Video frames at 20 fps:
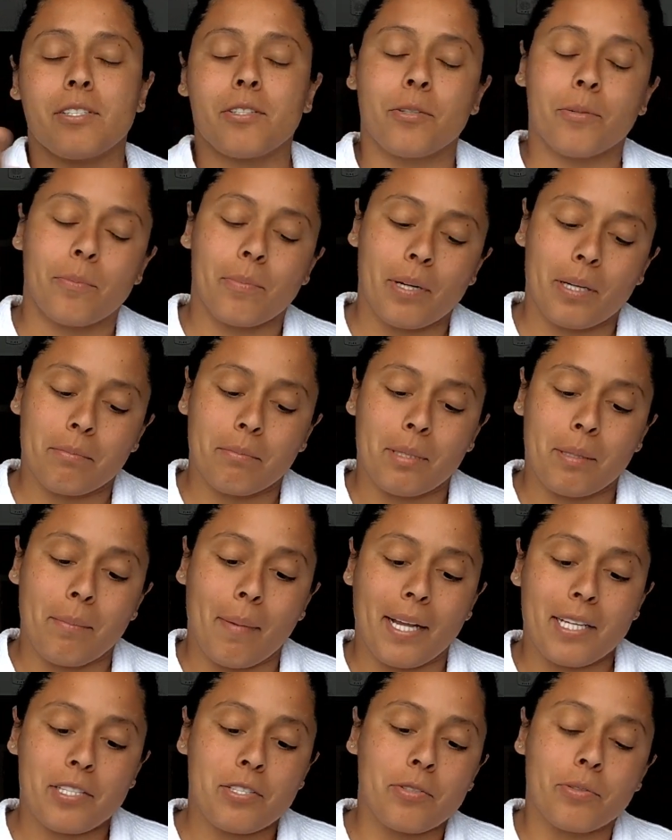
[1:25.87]
to bring me
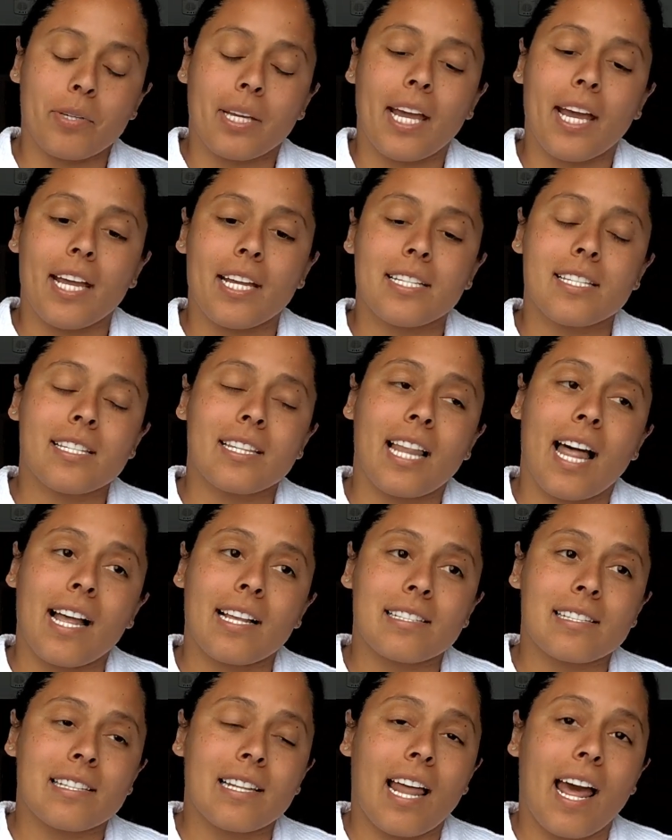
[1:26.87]
my suitcase
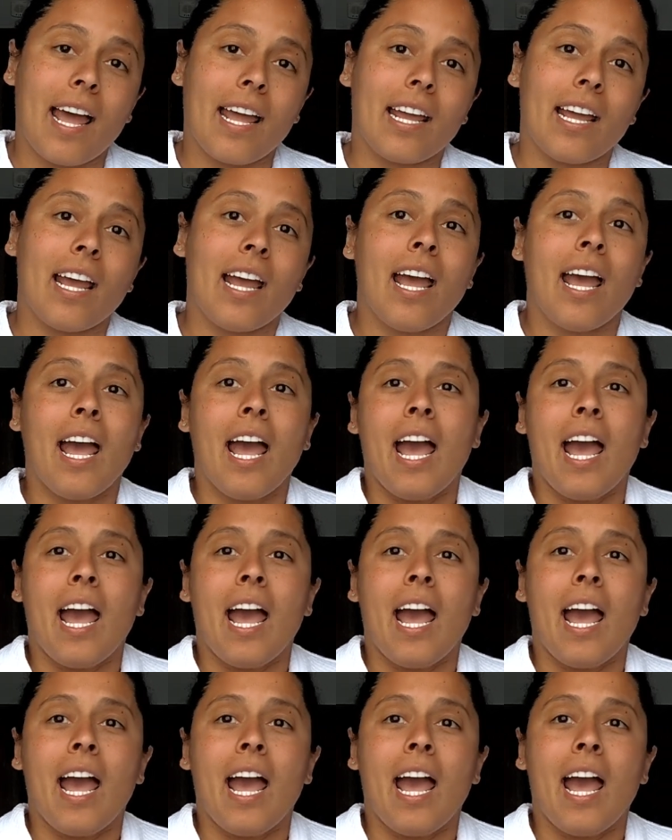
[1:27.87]
last night